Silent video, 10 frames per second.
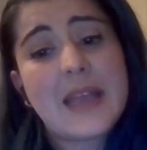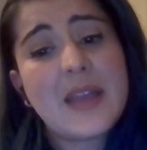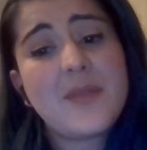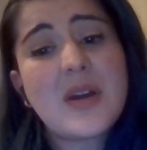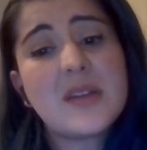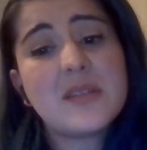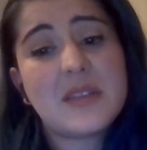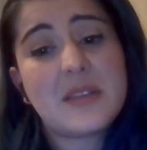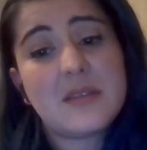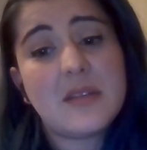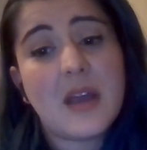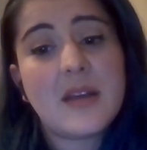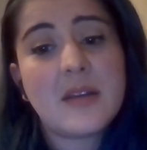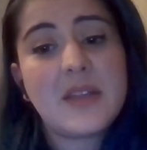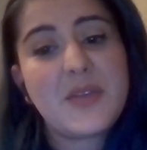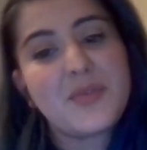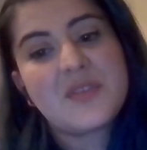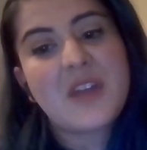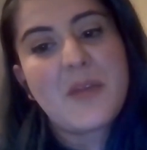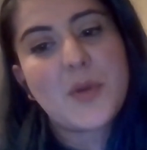They want
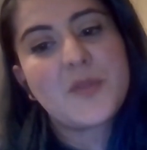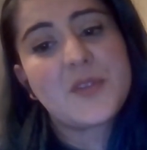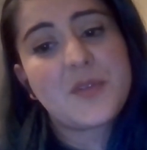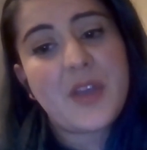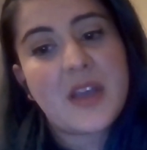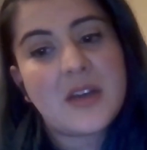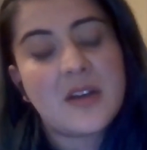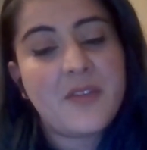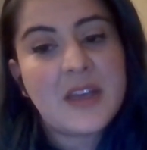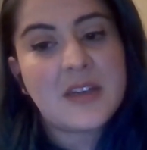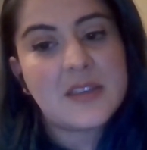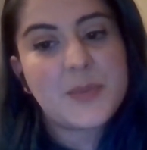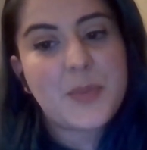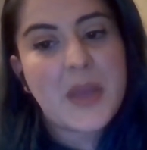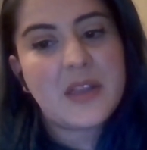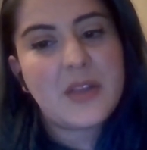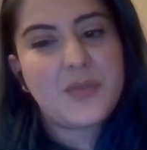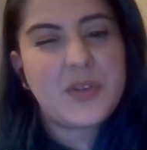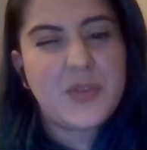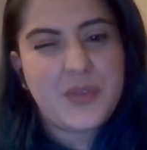different type of vehicles pay
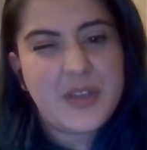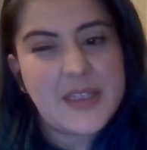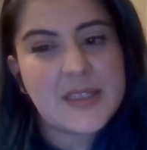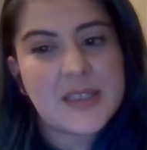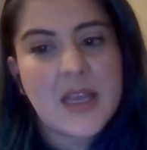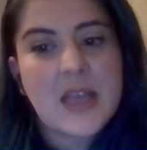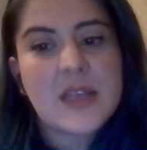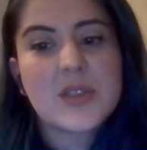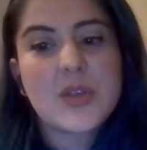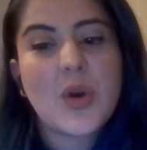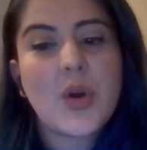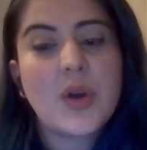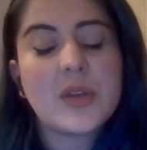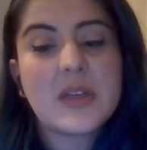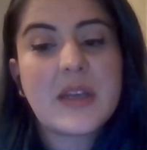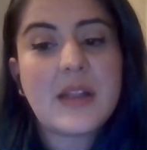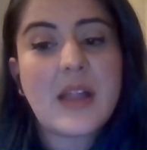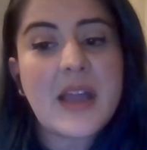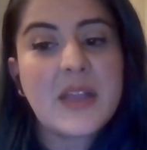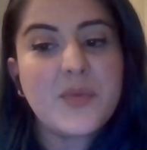different fees. So the
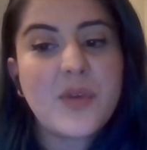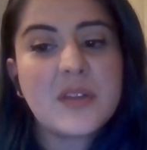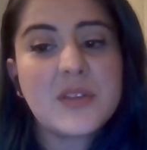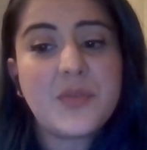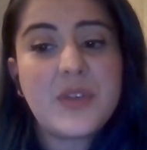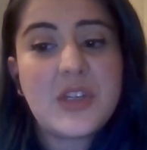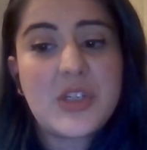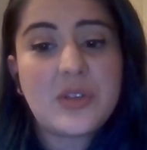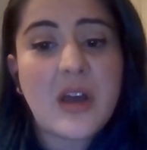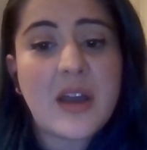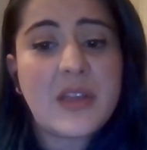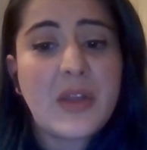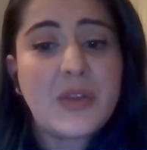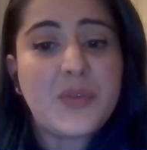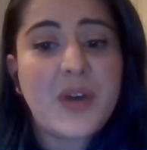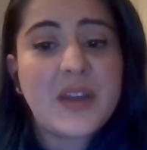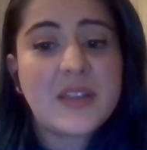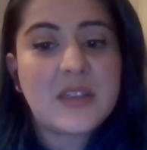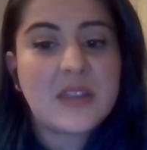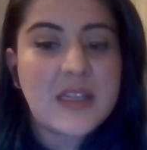client wants to visually identify
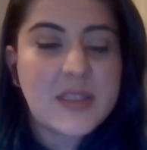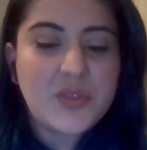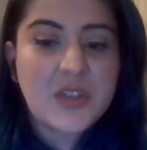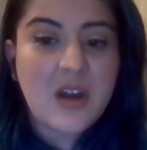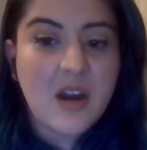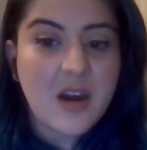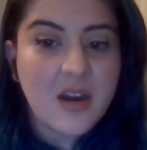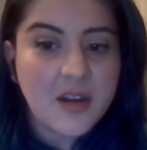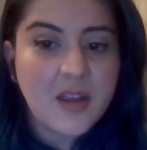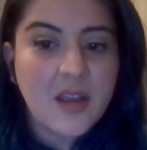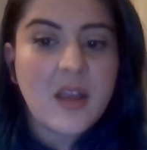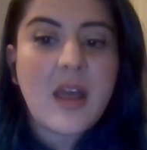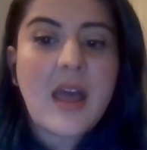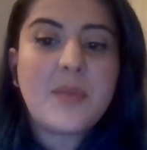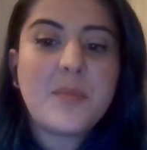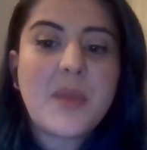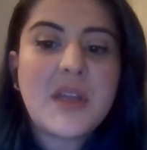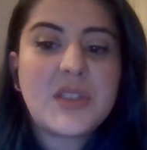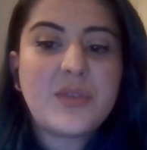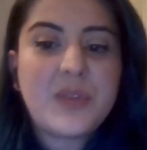the class of the car and
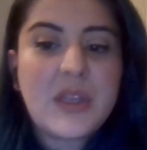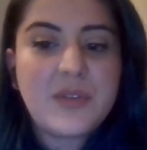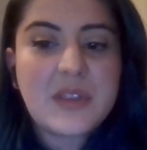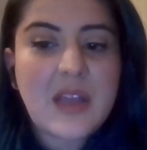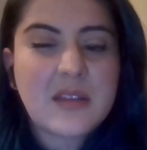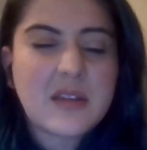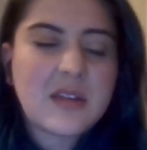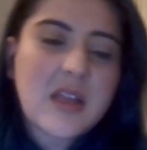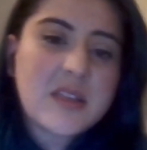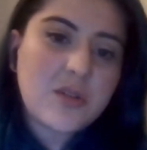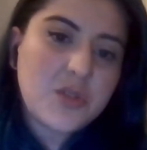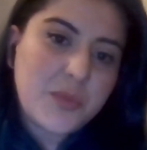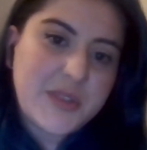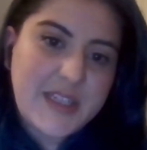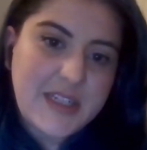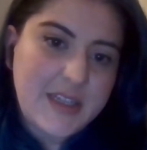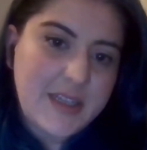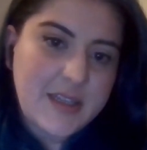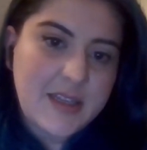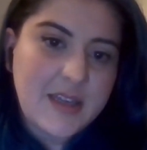match the fee with that class
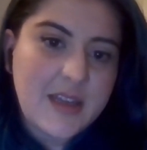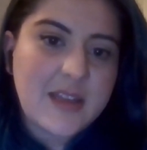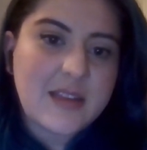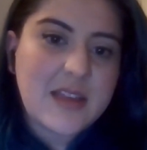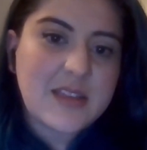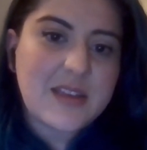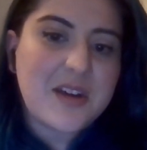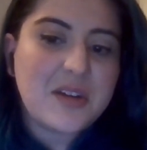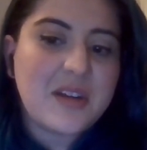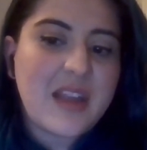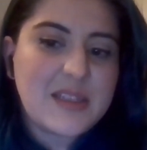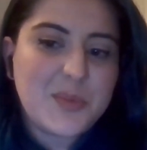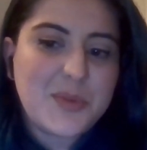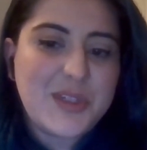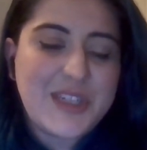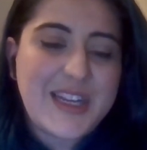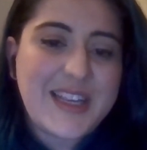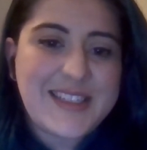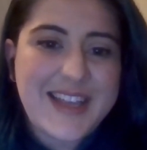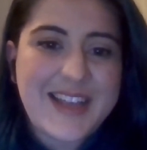automatically. That's our next project.